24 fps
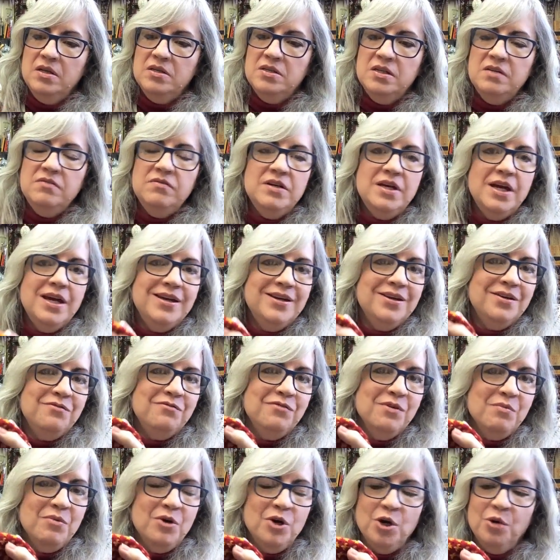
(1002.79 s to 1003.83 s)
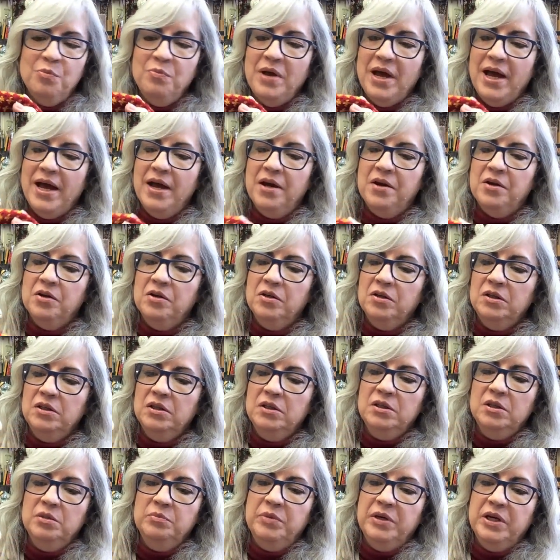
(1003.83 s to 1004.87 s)
deviated from her pattern a
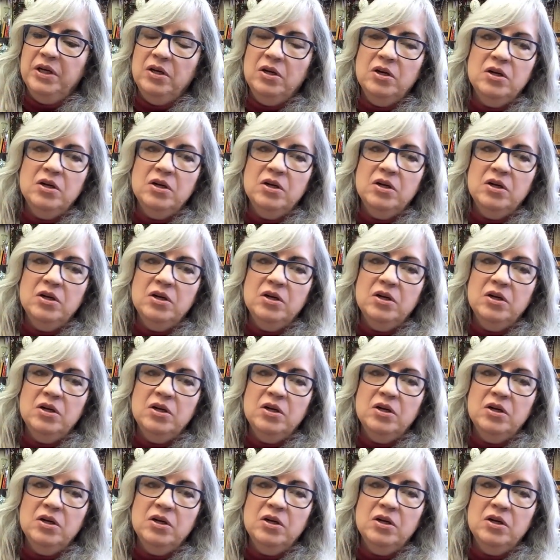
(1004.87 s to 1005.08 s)
little bit.